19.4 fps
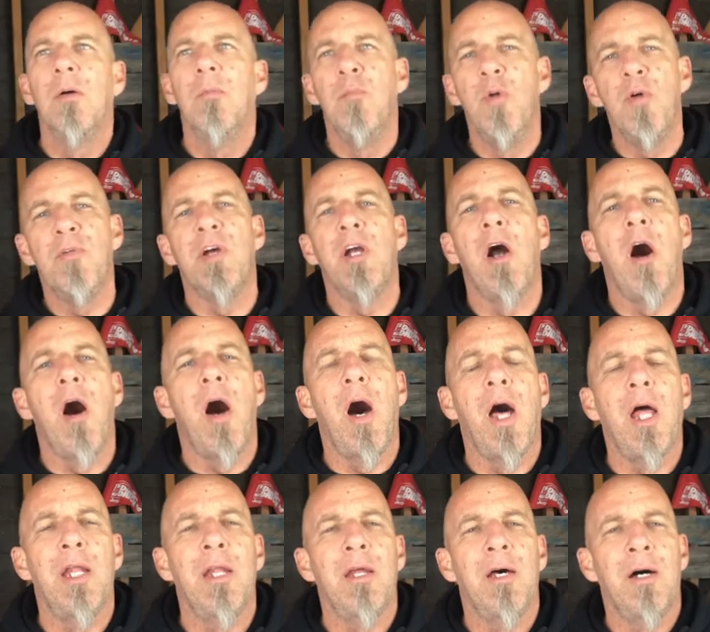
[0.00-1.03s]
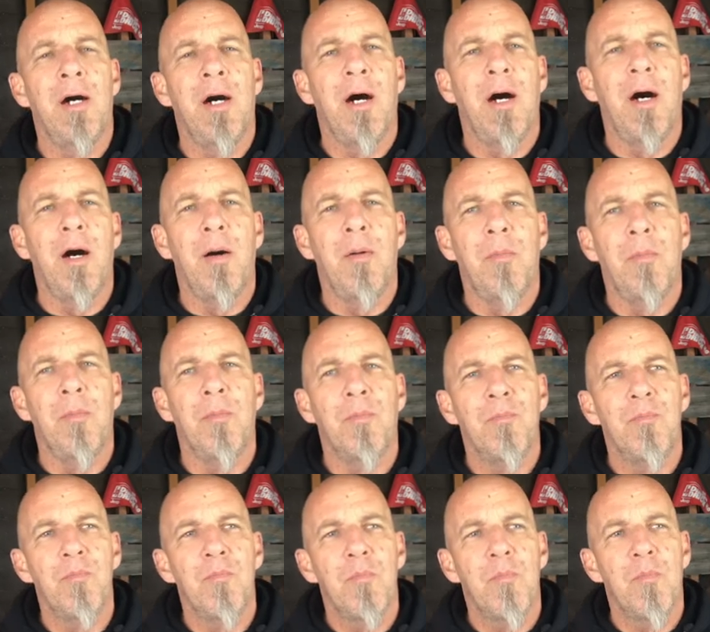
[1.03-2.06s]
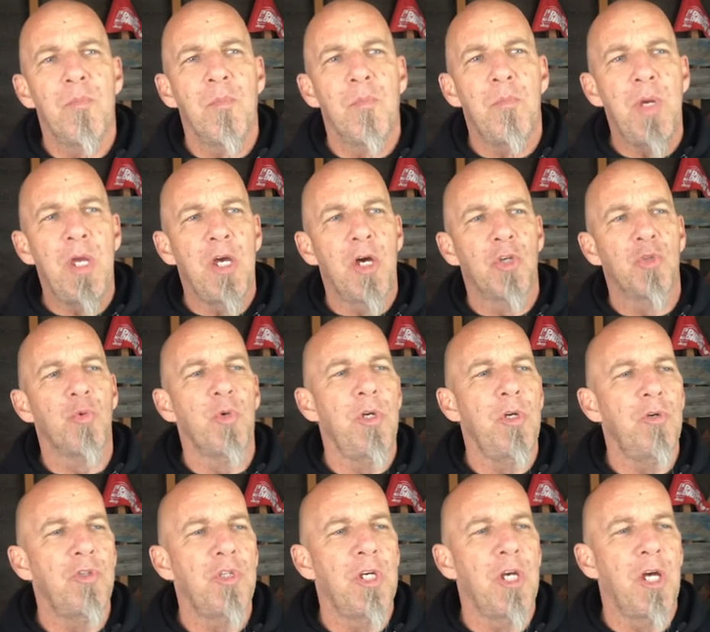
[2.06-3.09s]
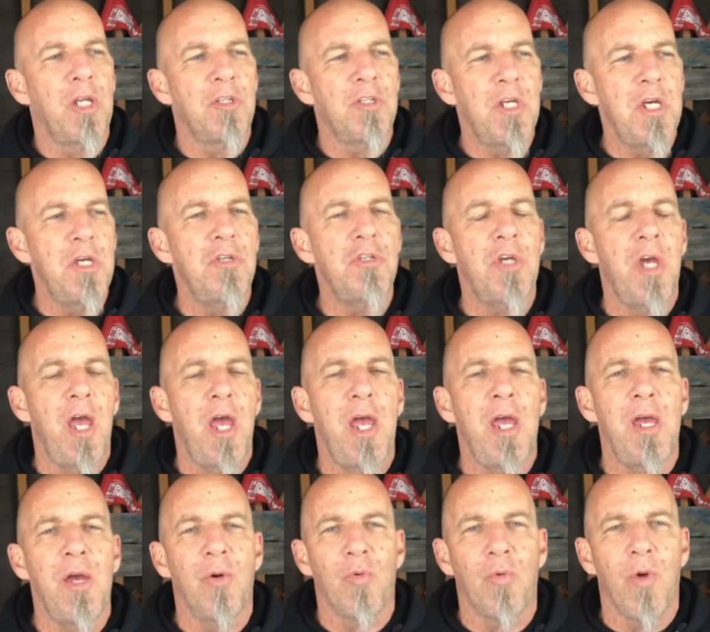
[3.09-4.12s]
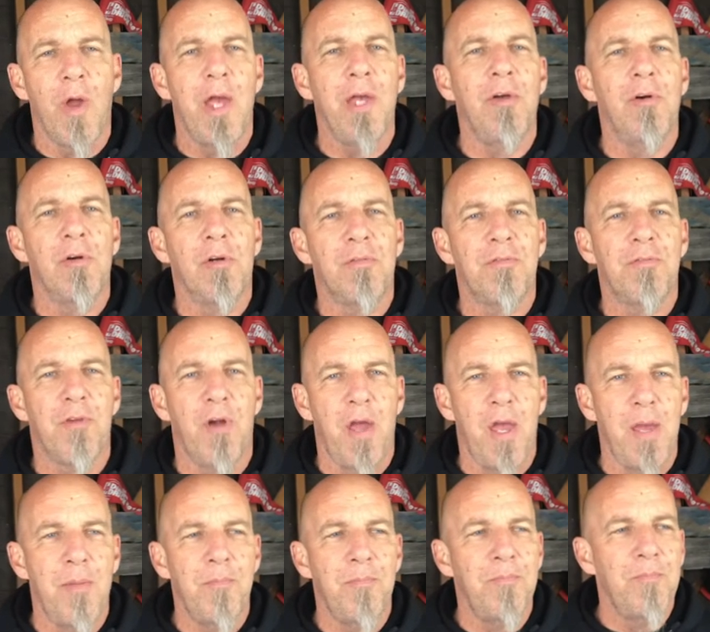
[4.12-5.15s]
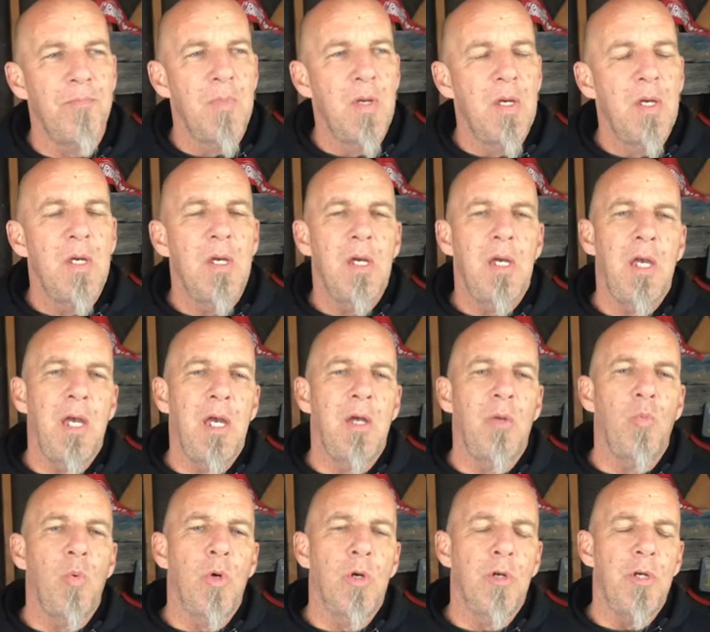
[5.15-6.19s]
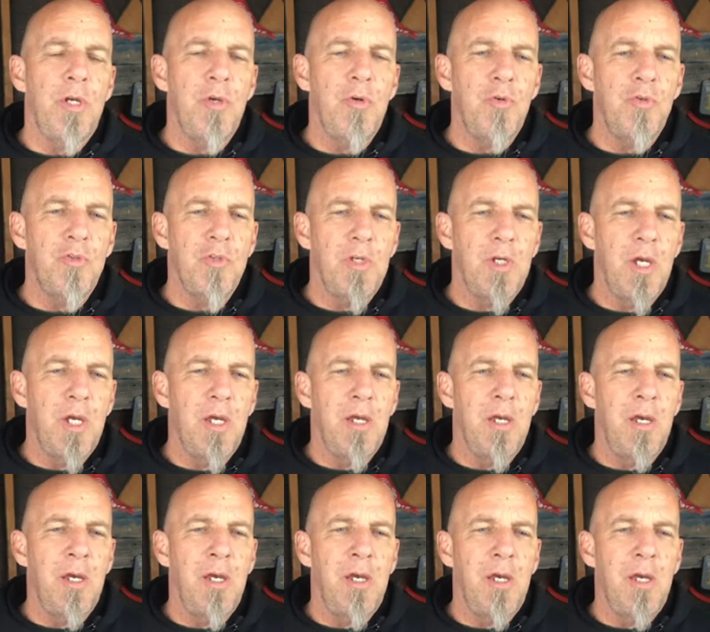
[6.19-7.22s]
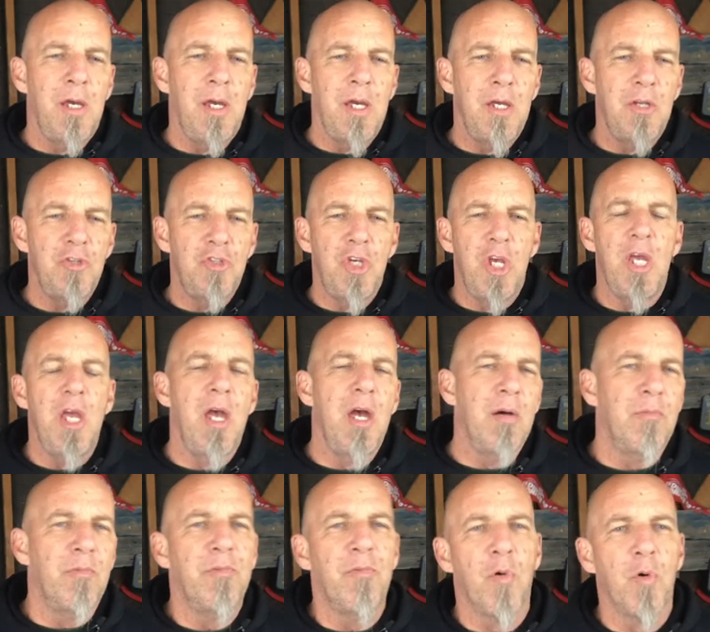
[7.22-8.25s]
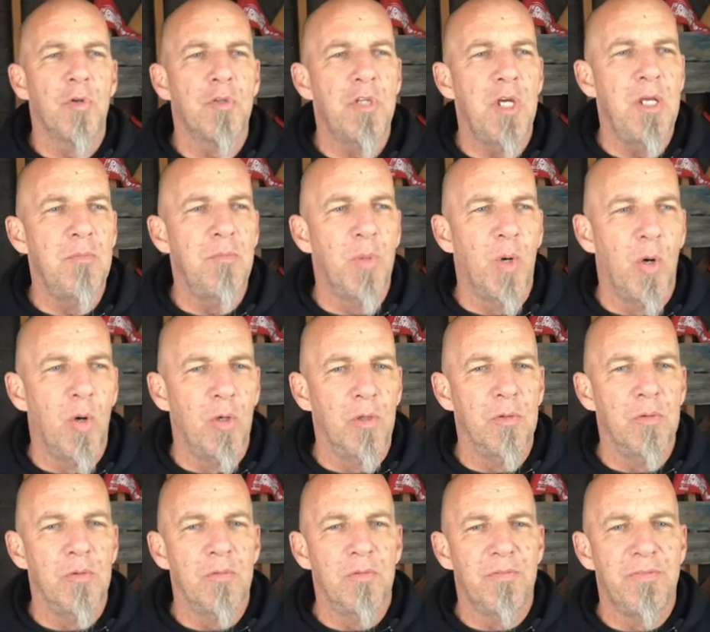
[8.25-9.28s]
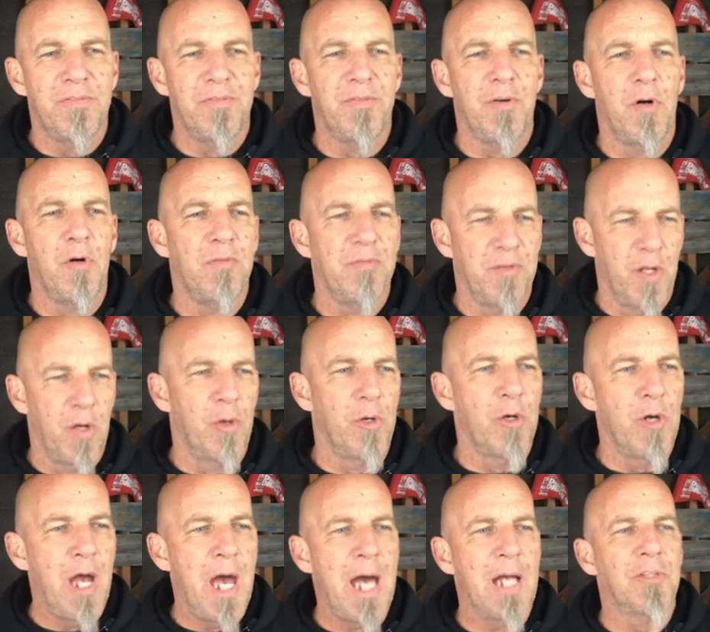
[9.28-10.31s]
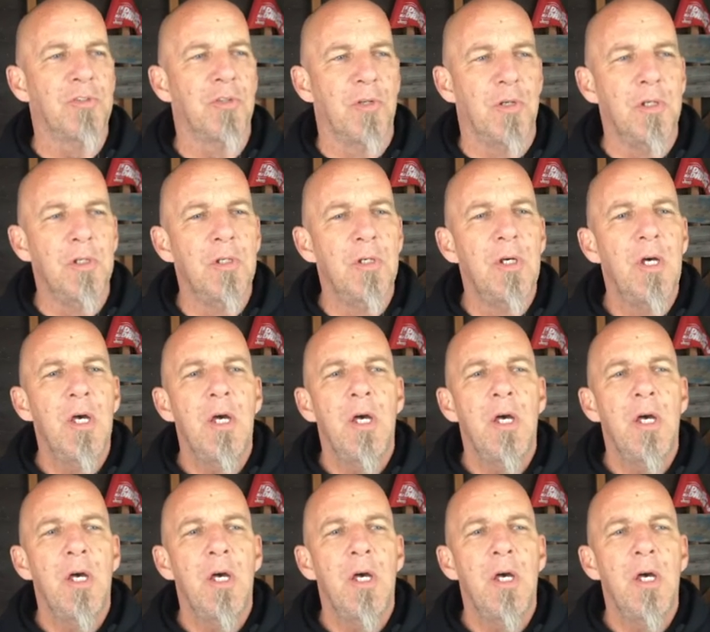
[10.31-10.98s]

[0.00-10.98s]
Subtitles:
Moving on, because we're using a TJ Wrangler frame and we're using a GM 14 bolt full floater axle,